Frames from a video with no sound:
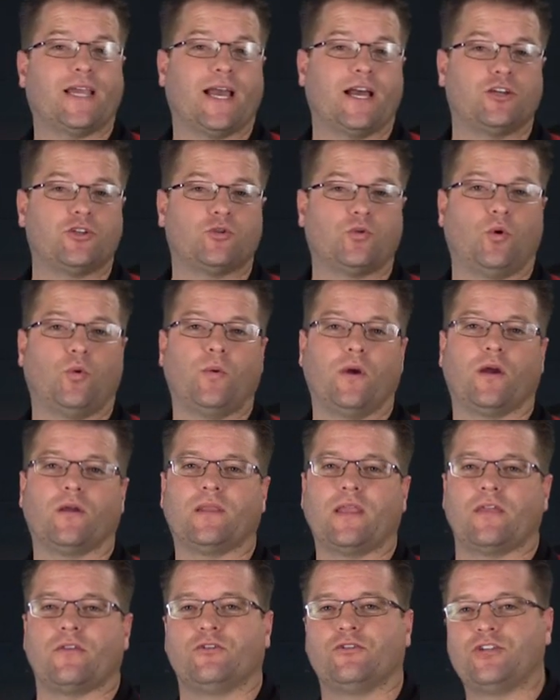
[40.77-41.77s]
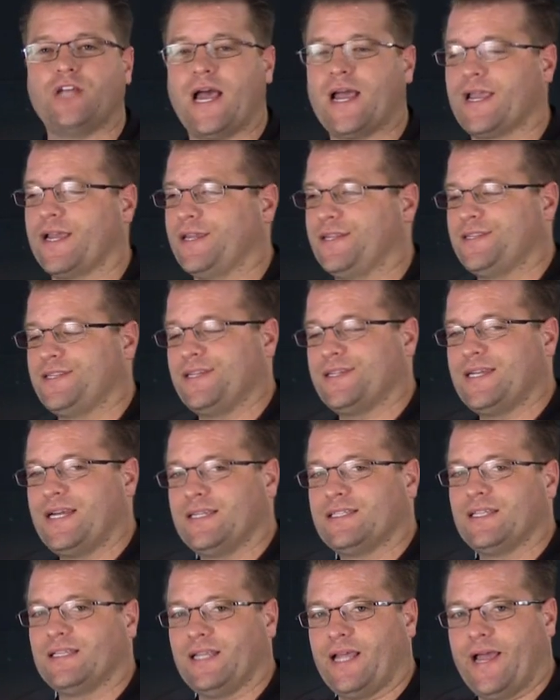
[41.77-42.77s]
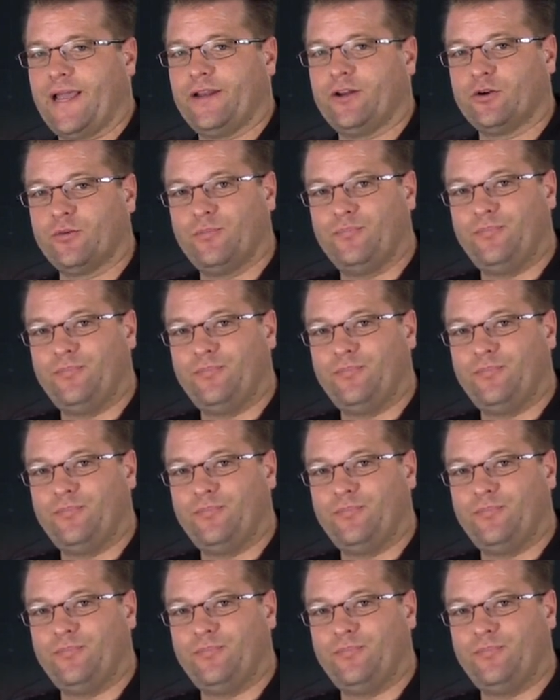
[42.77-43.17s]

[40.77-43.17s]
casual wear leather jackets, this has a liner